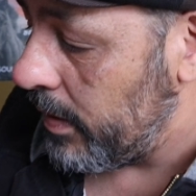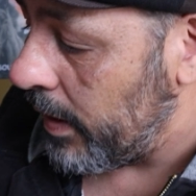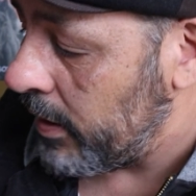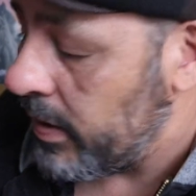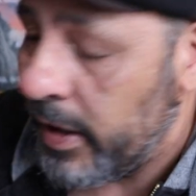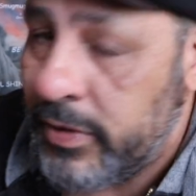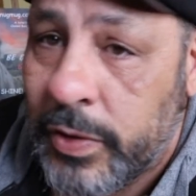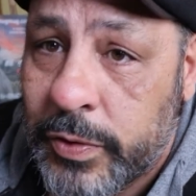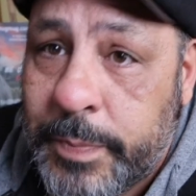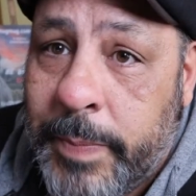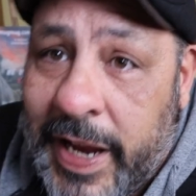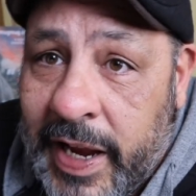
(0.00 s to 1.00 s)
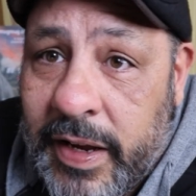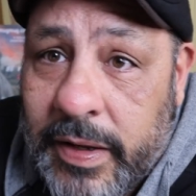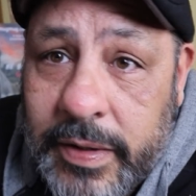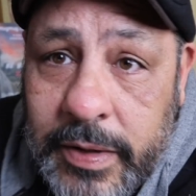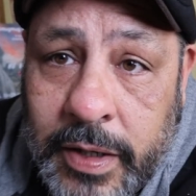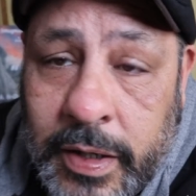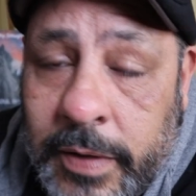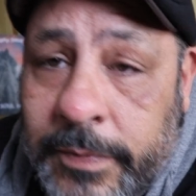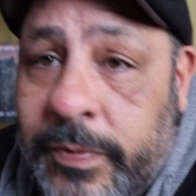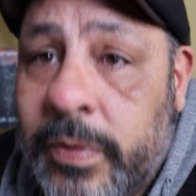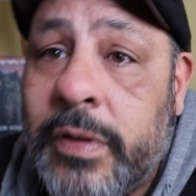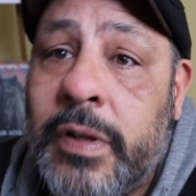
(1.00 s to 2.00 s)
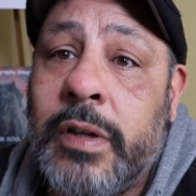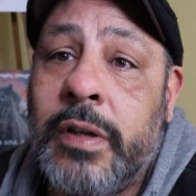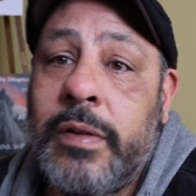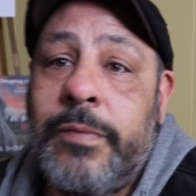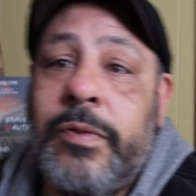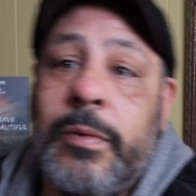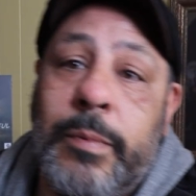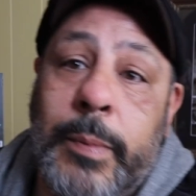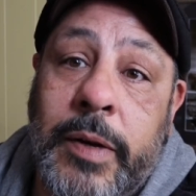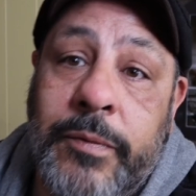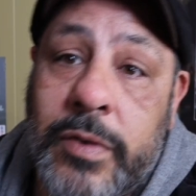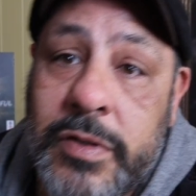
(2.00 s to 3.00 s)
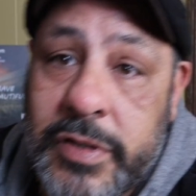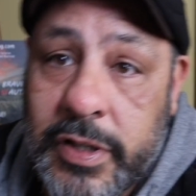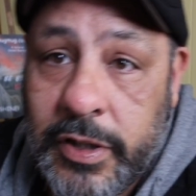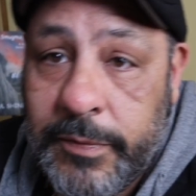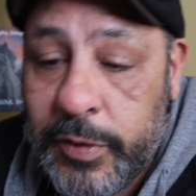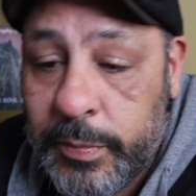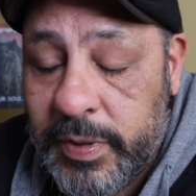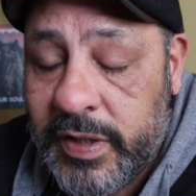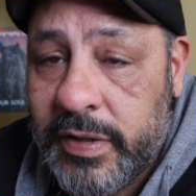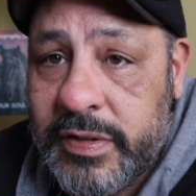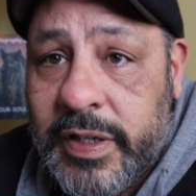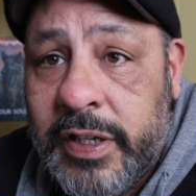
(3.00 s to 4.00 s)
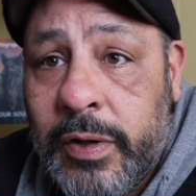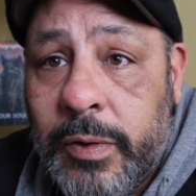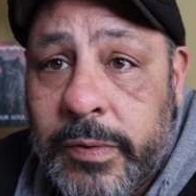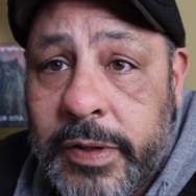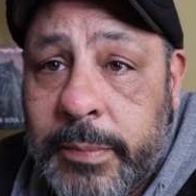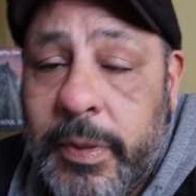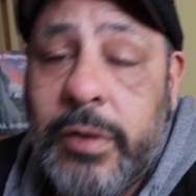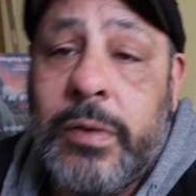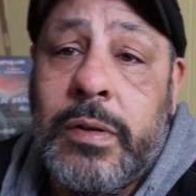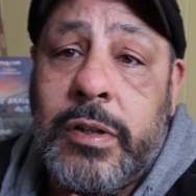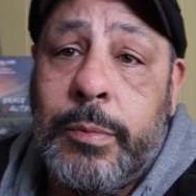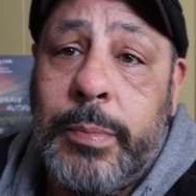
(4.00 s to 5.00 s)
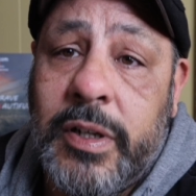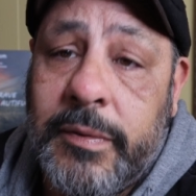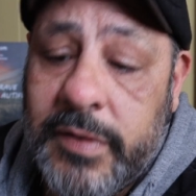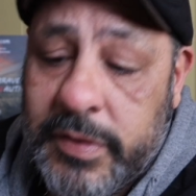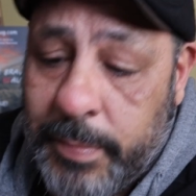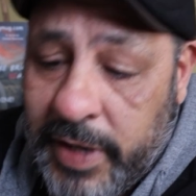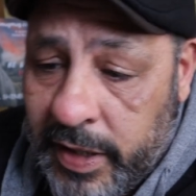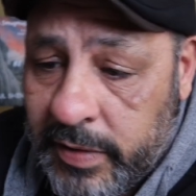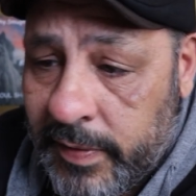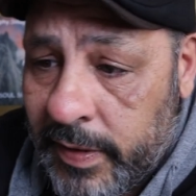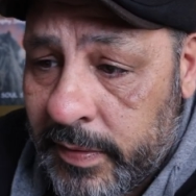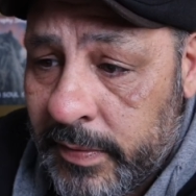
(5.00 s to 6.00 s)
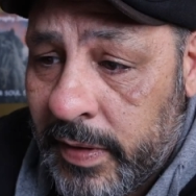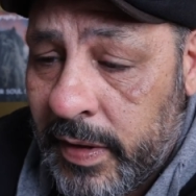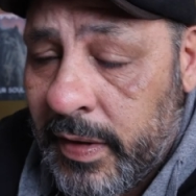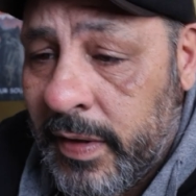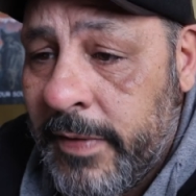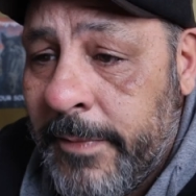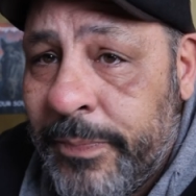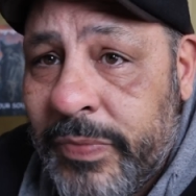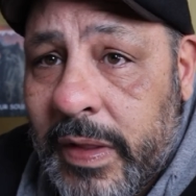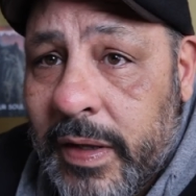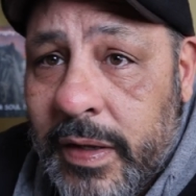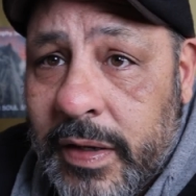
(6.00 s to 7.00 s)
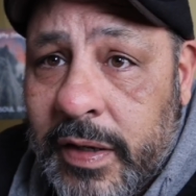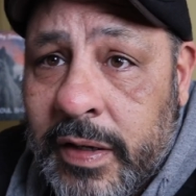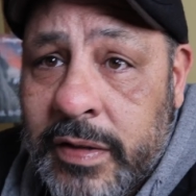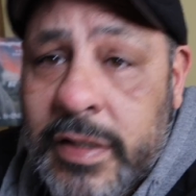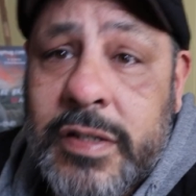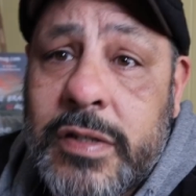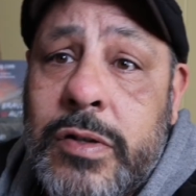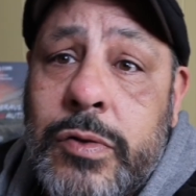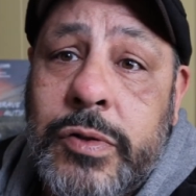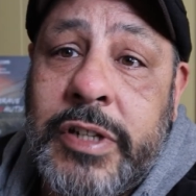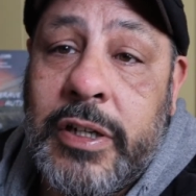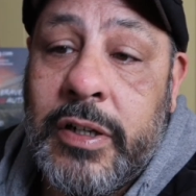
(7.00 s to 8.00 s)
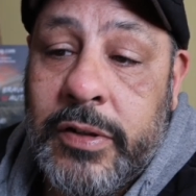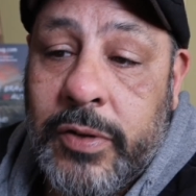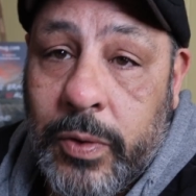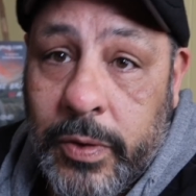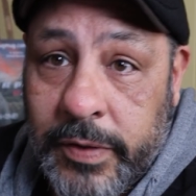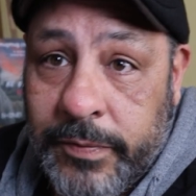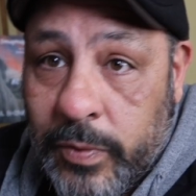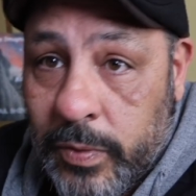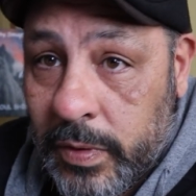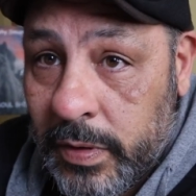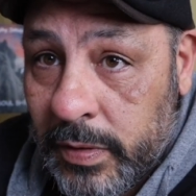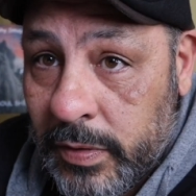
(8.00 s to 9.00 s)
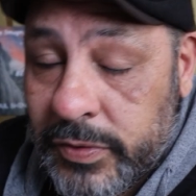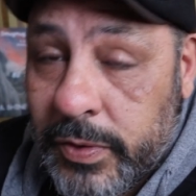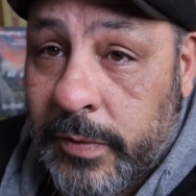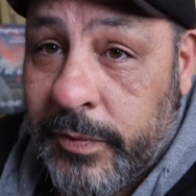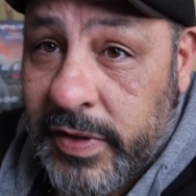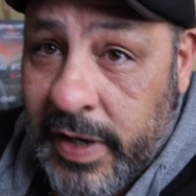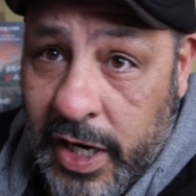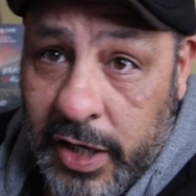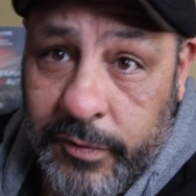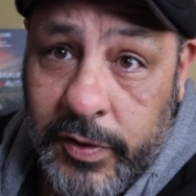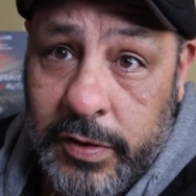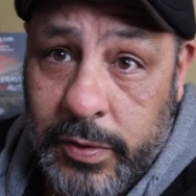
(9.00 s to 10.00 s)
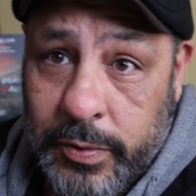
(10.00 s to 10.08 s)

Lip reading: I chose Pat for my first interview because I know him. I know a little bit of his background. And this is new territory for Lazore Photography,